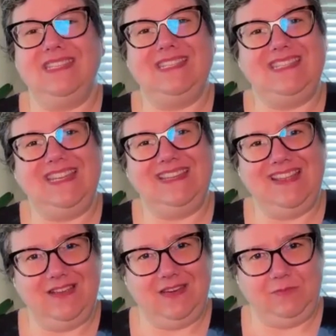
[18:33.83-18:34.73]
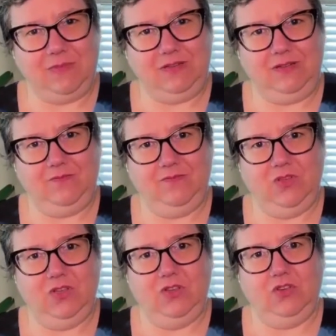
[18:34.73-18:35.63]
persists in time.
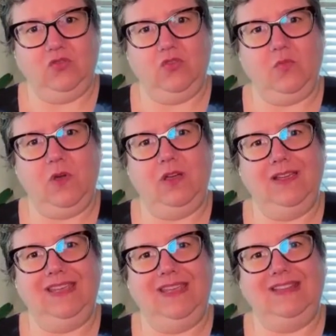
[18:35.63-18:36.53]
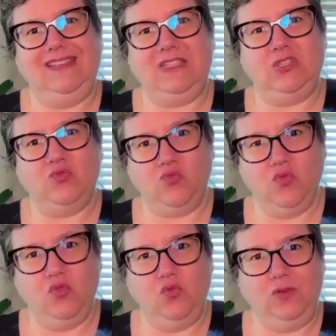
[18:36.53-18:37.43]
Trauma get
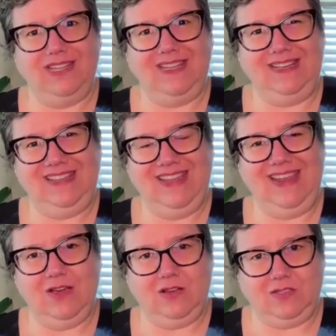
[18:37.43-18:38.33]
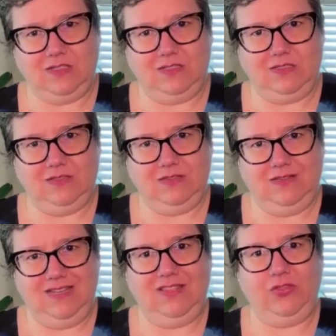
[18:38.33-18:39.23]
its root in chaos
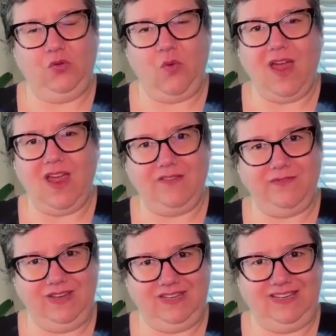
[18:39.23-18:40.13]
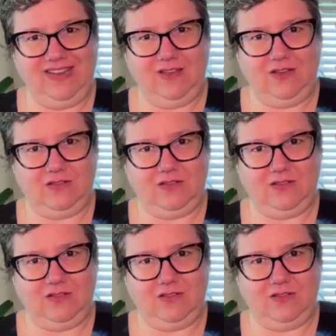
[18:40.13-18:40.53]
and thrive in